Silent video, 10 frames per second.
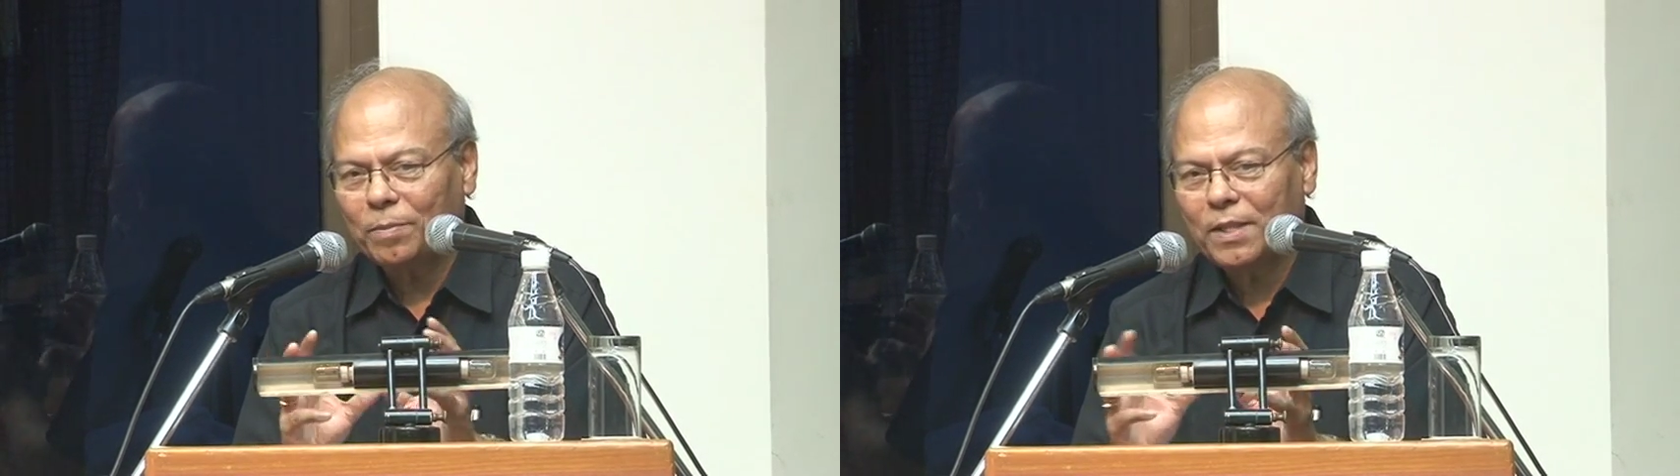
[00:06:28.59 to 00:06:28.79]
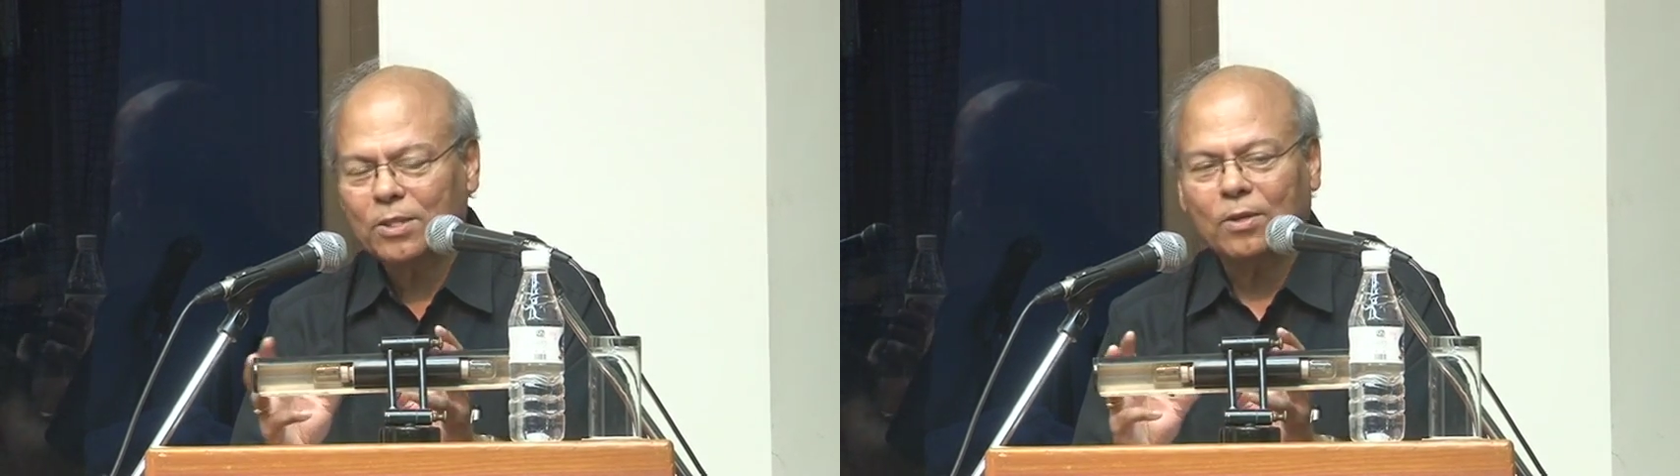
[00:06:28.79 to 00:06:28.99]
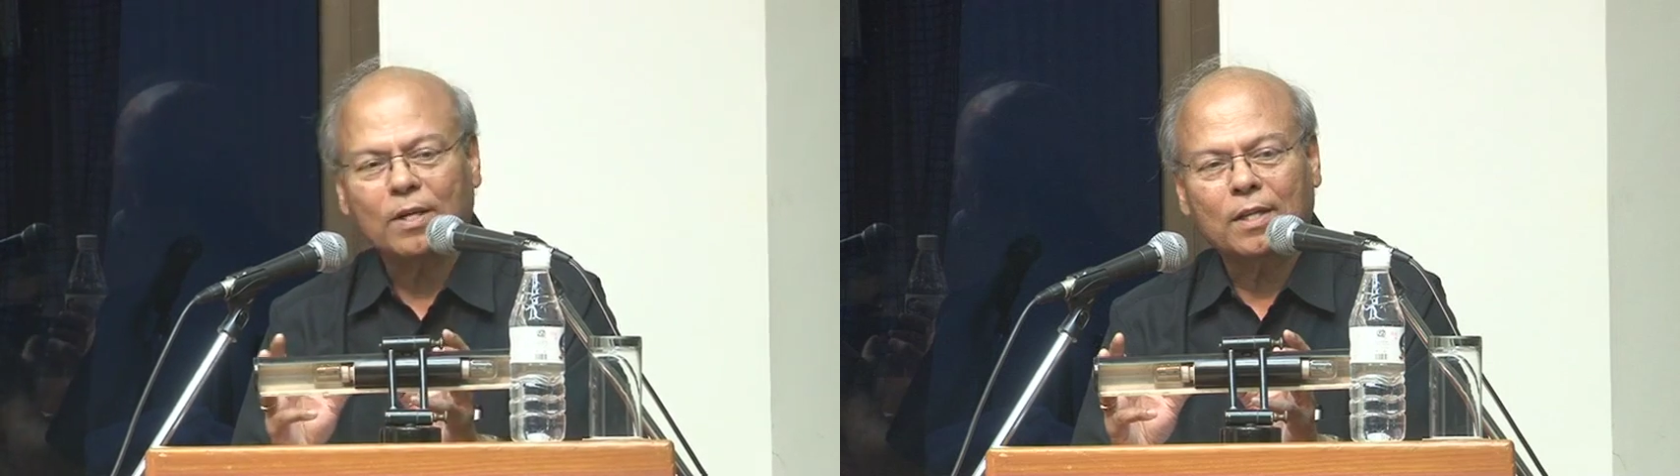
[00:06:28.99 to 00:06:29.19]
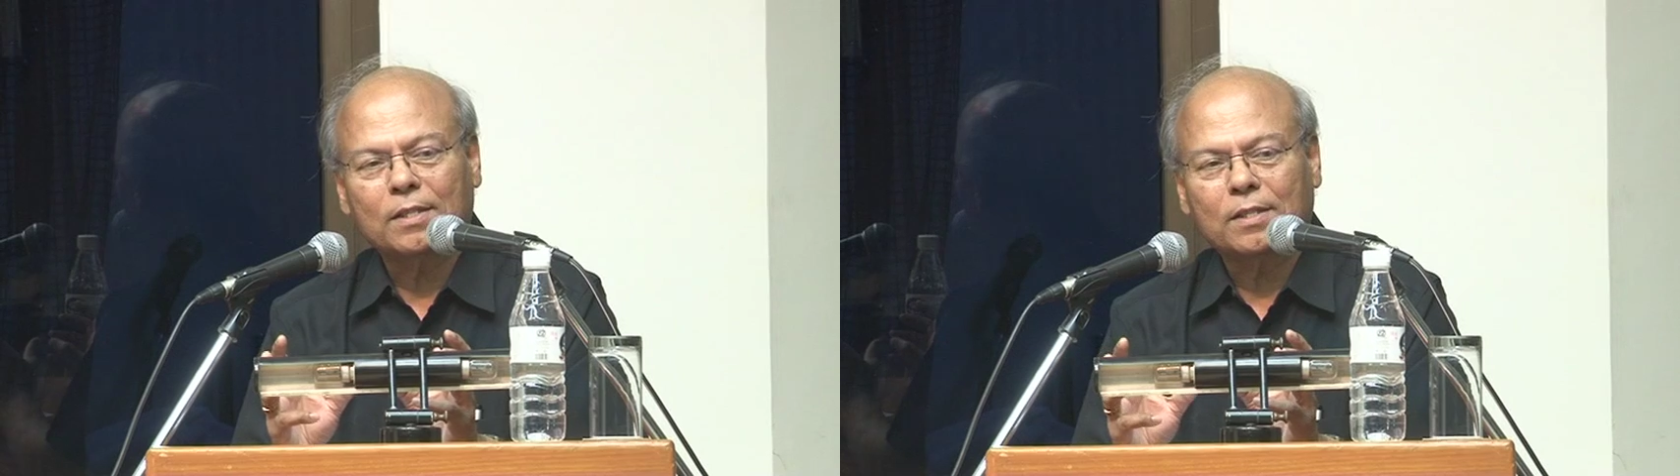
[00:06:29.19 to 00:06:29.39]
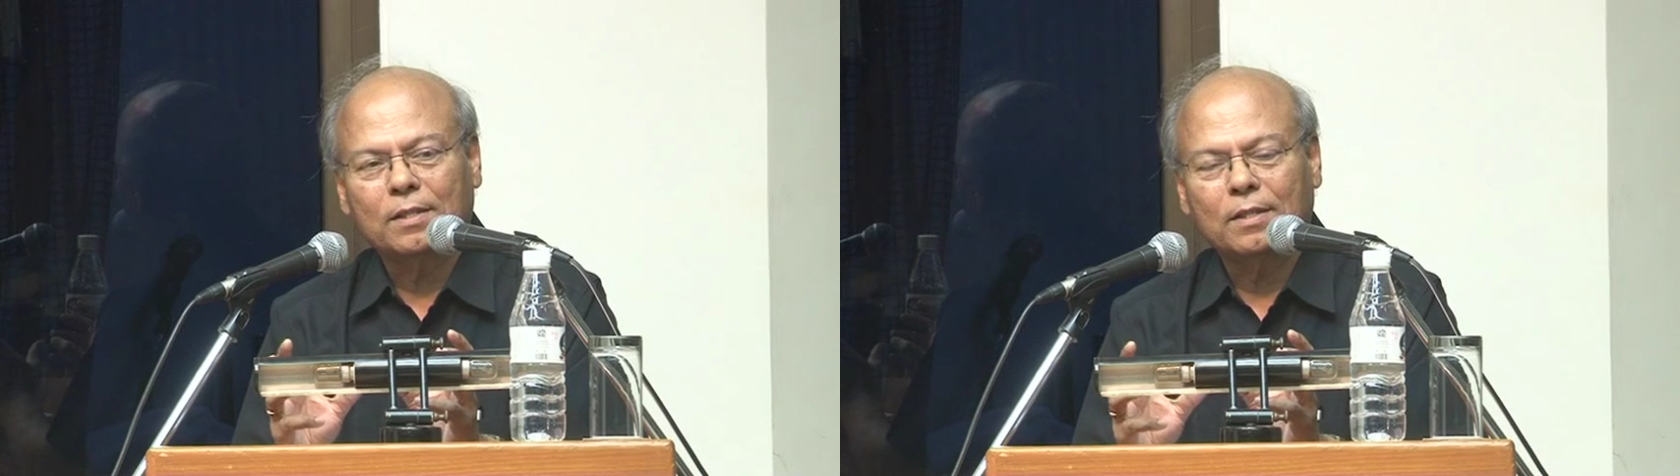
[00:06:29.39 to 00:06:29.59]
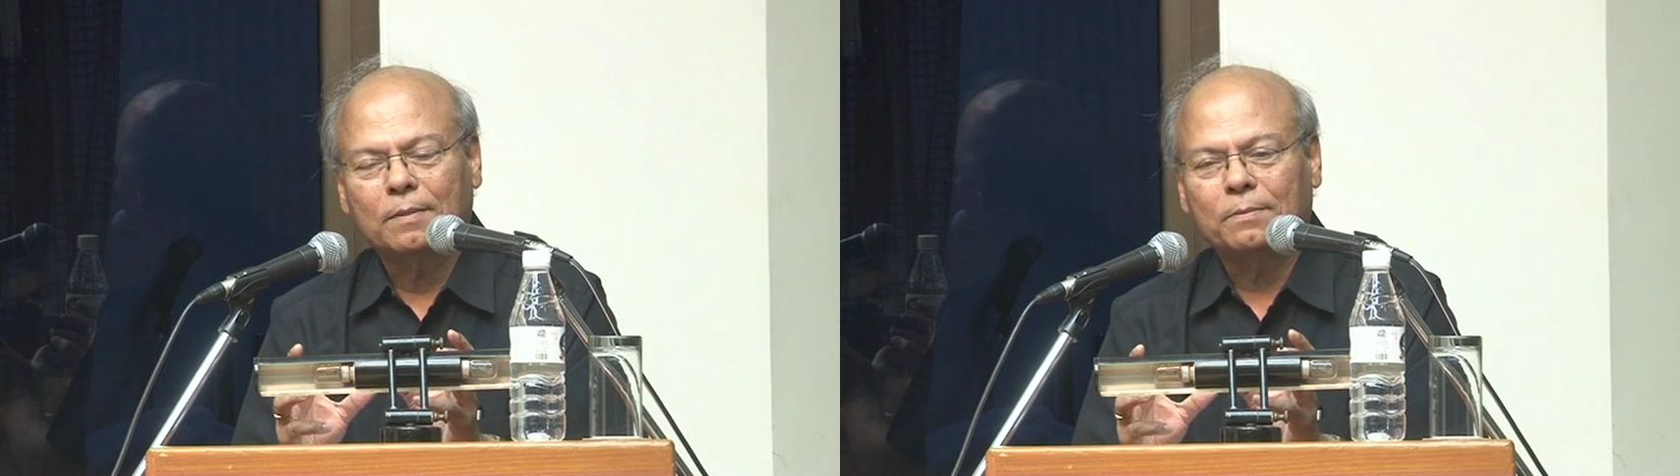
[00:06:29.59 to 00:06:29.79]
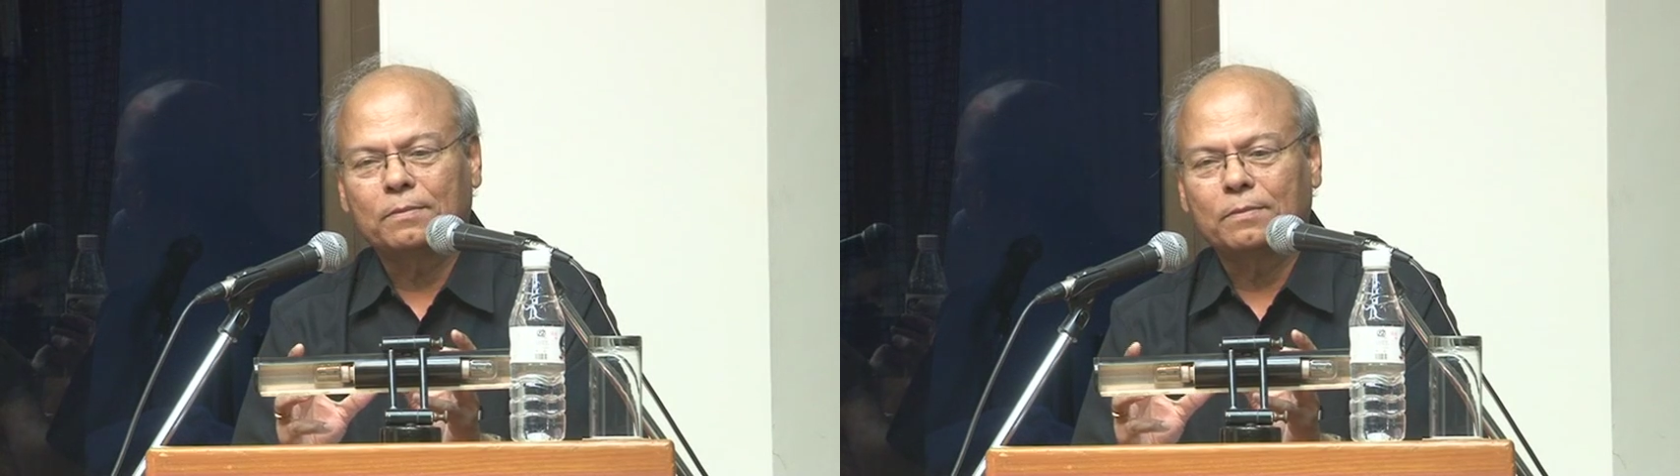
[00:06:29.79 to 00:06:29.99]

of this organization in a